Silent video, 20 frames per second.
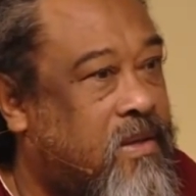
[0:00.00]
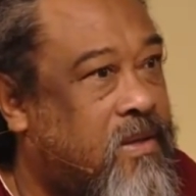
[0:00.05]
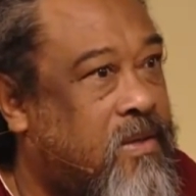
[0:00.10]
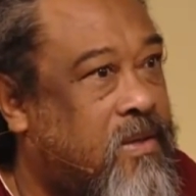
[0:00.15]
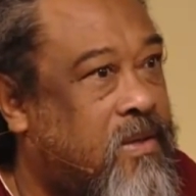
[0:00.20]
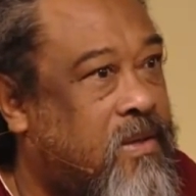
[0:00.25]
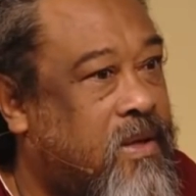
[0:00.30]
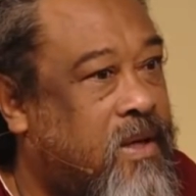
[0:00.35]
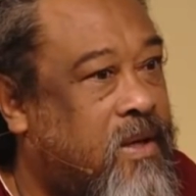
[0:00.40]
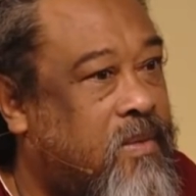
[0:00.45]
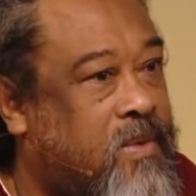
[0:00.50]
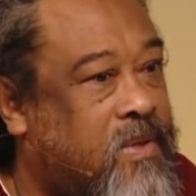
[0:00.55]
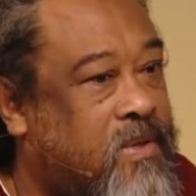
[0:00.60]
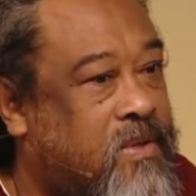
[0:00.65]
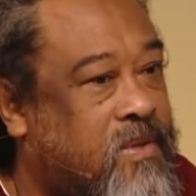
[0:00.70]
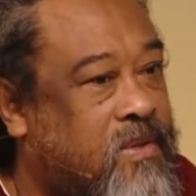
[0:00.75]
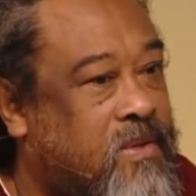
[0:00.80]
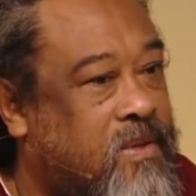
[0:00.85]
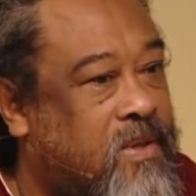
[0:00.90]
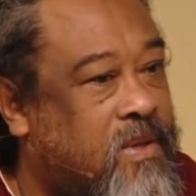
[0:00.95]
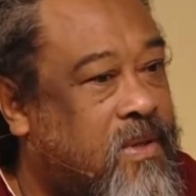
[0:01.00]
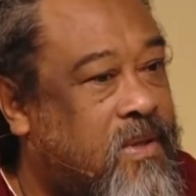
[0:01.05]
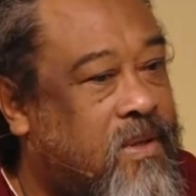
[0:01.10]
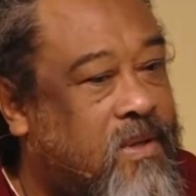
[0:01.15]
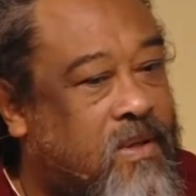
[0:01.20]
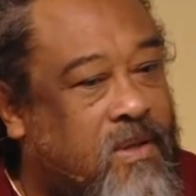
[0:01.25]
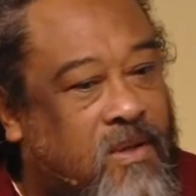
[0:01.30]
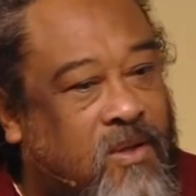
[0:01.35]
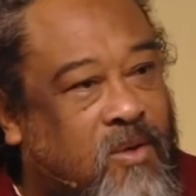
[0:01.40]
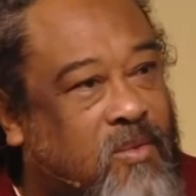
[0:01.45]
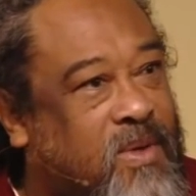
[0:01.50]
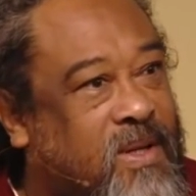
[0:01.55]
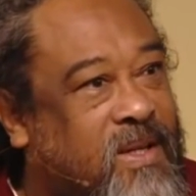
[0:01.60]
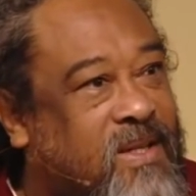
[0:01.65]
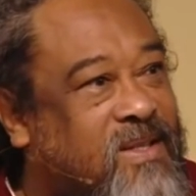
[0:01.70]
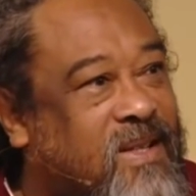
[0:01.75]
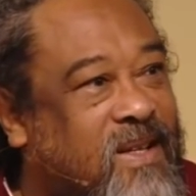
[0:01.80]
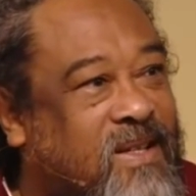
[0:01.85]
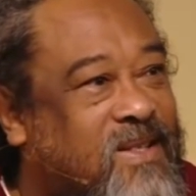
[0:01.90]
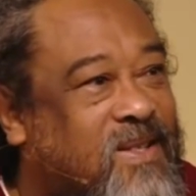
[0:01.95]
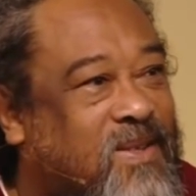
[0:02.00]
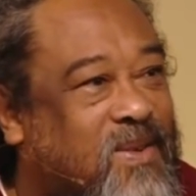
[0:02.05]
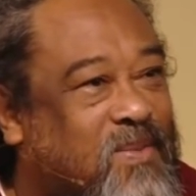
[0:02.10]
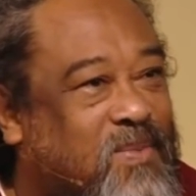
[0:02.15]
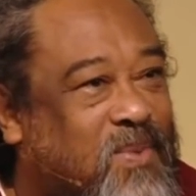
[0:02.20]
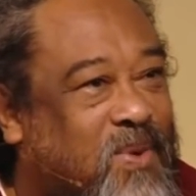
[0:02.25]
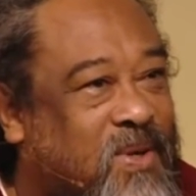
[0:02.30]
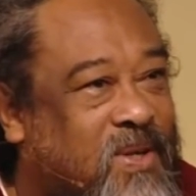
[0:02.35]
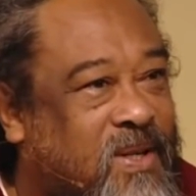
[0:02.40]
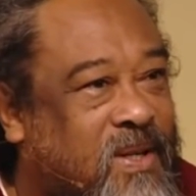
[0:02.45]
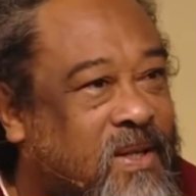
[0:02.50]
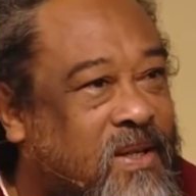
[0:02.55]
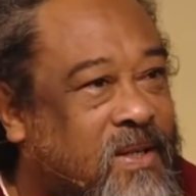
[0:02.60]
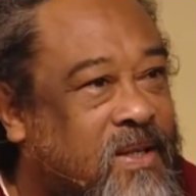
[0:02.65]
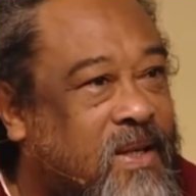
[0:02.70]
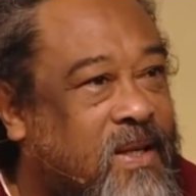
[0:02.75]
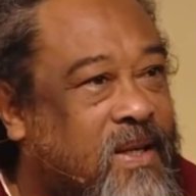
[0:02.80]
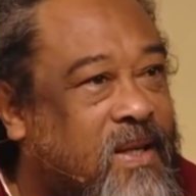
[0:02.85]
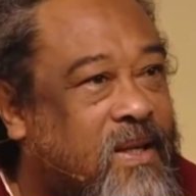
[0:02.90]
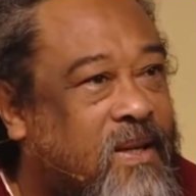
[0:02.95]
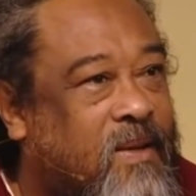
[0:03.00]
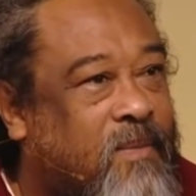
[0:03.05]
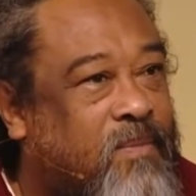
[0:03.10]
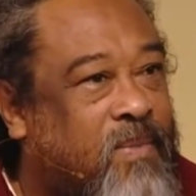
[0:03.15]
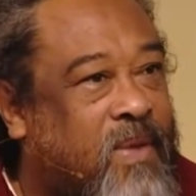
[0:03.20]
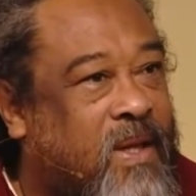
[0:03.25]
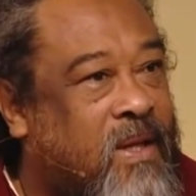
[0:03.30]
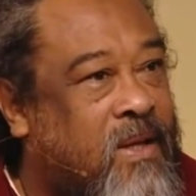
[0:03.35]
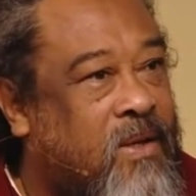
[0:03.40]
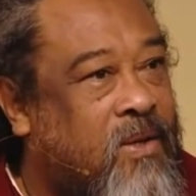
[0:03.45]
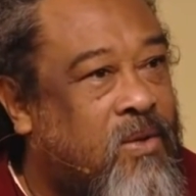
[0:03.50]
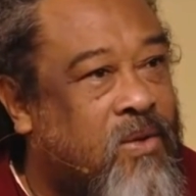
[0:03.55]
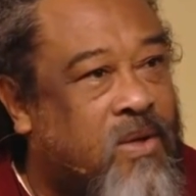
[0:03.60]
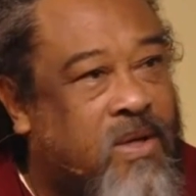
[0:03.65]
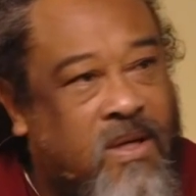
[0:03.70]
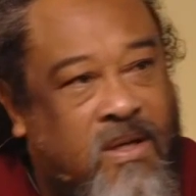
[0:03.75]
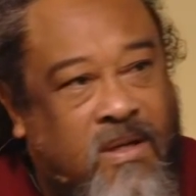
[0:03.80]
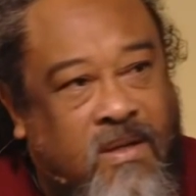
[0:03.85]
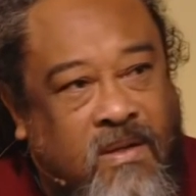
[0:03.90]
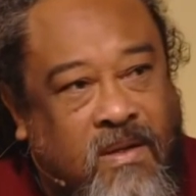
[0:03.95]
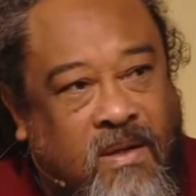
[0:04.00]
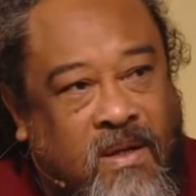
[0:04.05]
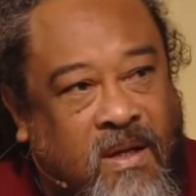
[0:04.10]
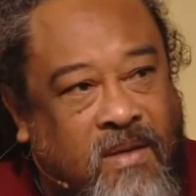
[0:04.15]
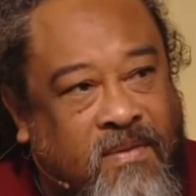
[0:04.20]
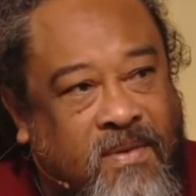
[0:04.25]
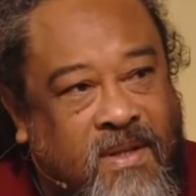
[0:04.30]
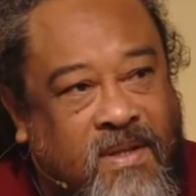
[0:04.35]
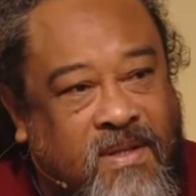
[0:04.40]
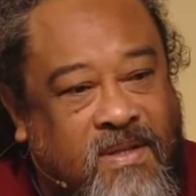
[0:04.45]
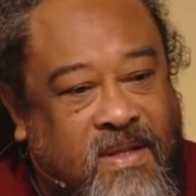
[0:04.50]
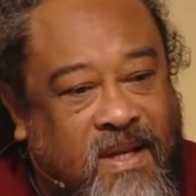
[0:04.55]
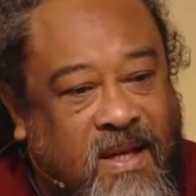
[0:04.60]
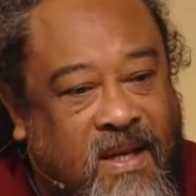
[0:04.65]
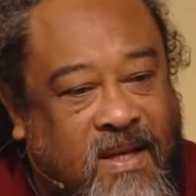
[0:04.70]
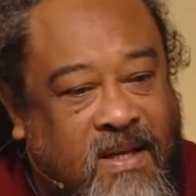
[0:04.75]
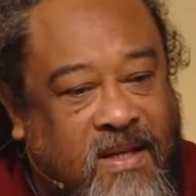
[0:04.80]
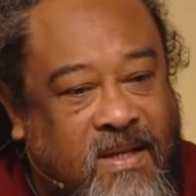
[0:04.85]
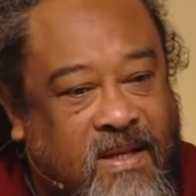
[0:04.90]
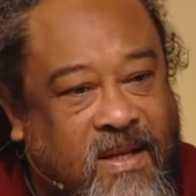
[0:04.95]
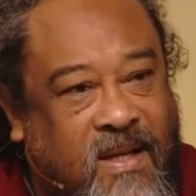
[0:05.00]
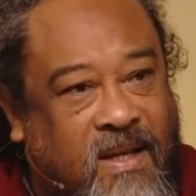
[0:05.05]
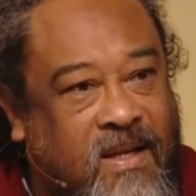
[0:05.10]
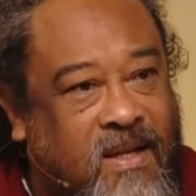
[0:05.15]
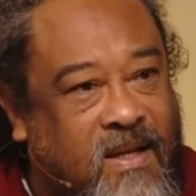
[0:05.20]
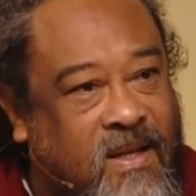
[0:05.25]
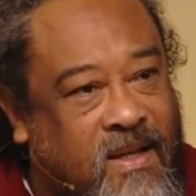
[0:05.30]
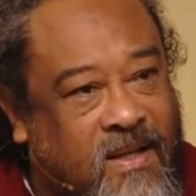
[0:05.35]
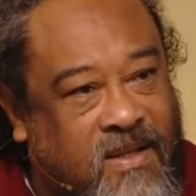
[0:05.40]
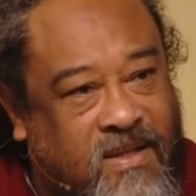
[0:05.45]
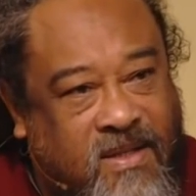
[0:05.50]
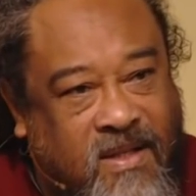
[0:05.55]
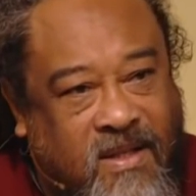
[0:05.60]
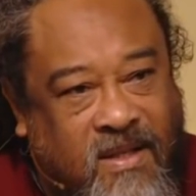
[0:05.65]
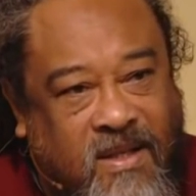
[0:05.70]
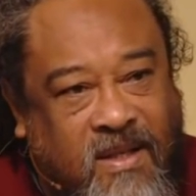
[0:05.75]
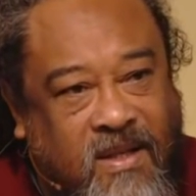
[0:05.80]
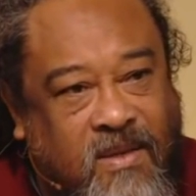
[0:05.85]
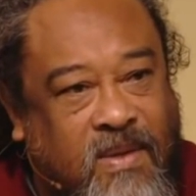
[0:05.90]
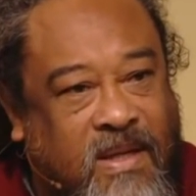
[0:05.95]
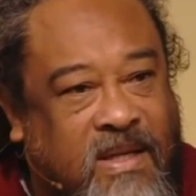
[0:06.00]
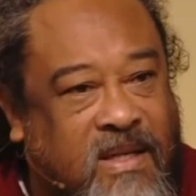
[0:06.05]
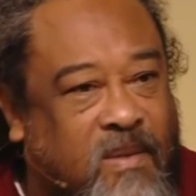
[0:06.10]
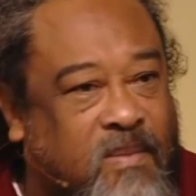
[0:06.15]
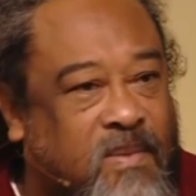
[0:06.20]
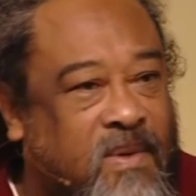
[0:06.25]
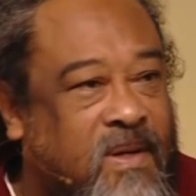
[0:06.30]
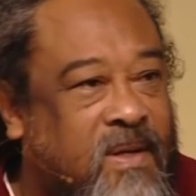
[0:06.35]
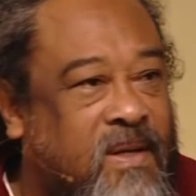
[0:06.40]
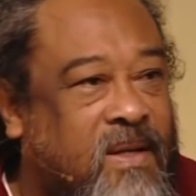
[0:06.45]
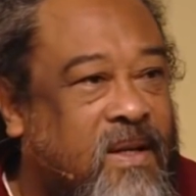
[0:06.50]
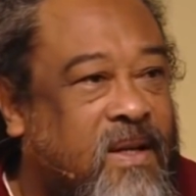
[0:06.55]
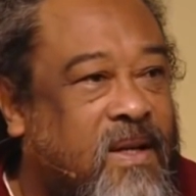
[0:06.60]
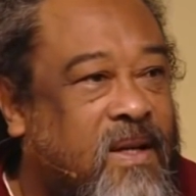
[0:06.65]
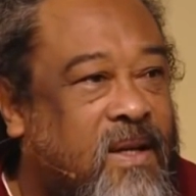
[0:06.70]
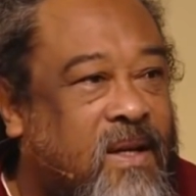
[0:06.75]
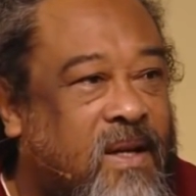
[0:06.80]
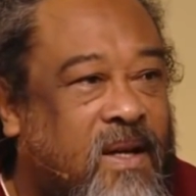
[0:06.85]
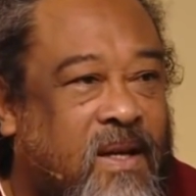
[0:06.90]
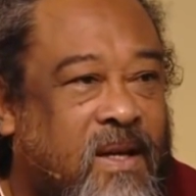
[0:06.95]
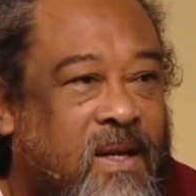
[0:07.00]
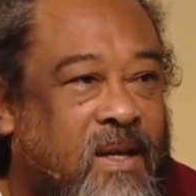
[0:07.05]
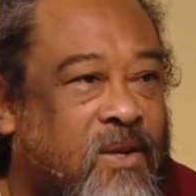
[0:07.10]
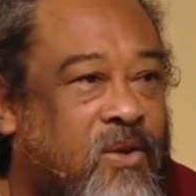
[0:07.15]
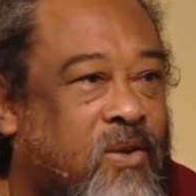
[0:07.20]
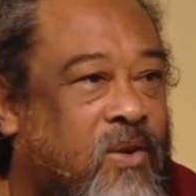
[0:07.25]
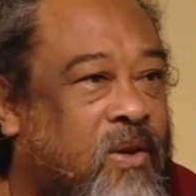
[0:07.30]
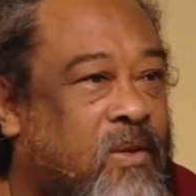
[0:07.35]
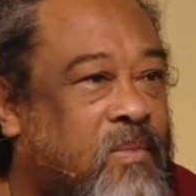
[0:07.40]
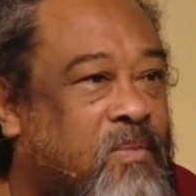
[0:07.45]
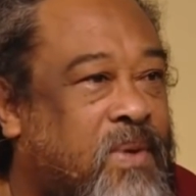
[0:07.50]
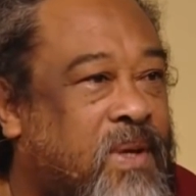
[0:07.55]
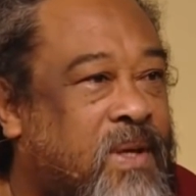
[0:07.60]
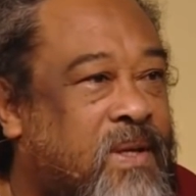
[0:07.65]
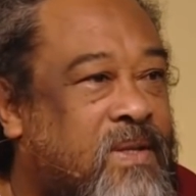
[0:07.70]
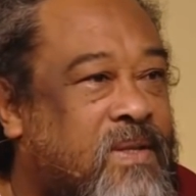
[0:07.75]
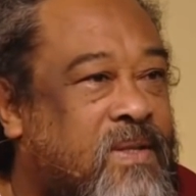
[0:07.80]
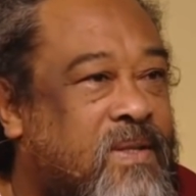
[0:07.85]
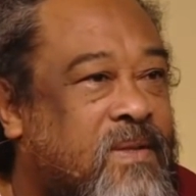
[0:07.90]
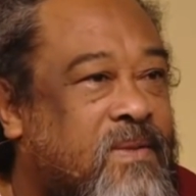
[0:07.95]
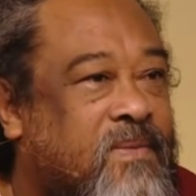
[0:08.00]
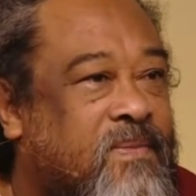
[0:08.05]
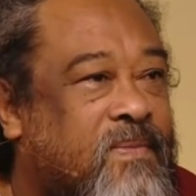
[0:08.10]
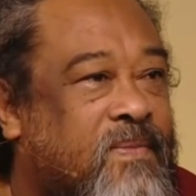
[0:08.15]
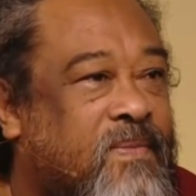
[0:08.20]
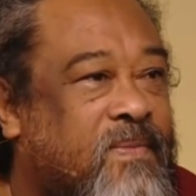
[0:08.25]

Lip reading: you're able to, no, but it's not so important. And you can leave it aside. And instantly what happened? Again, you're in peace.